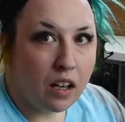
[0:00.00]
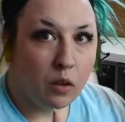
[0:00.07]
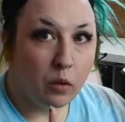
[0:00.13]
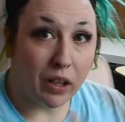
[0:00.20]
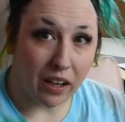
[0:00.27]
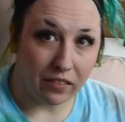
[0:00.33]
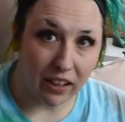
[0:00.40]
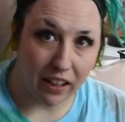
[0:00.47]
We
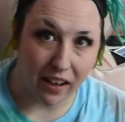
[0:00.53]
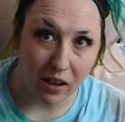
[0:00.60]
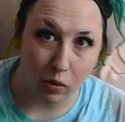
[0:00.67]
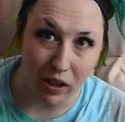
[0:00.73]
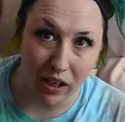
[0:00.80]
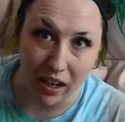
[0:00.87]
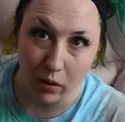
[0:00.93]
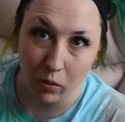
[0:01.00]
gotta figure out
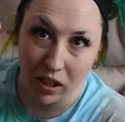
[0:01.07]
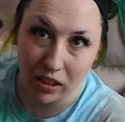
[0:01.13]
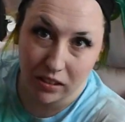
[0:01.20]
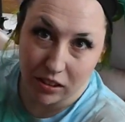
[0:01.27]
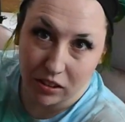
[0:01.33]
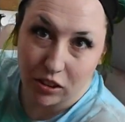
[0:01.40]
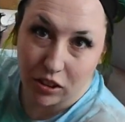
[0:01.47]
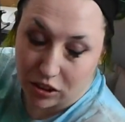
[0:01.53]
what I want
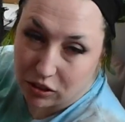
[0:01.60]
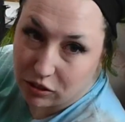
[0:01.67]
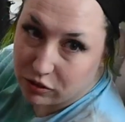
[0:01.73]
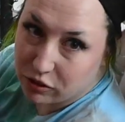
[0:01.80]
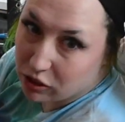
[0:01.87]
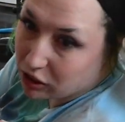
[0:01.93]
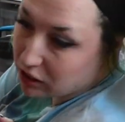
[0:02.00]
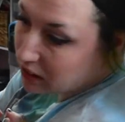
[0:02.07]
to do
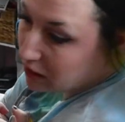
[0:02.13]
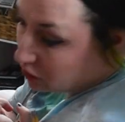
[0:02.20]
for the